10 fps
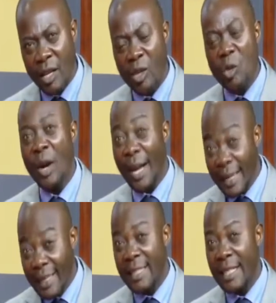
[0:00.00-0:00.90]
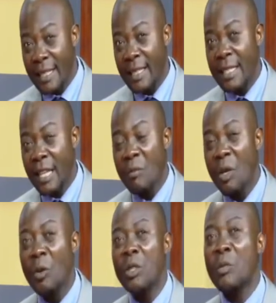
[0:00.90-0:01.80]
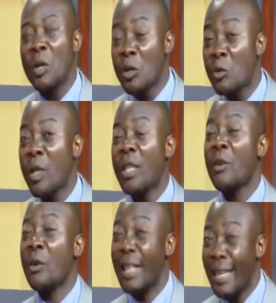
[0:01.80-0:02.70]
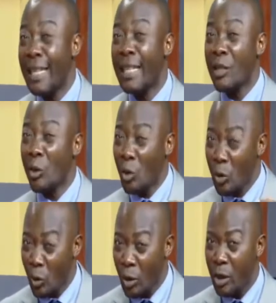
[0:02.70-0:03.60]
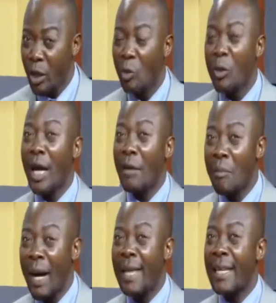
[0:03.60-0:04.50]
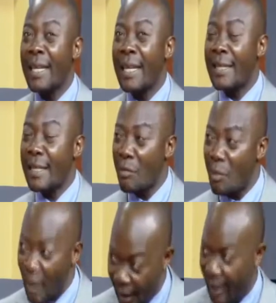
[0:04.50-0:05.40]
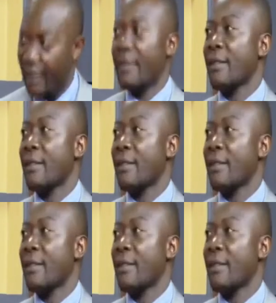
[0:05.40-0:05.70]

you are eating these chemicals, because whether you like it or not, we are buying in the same market.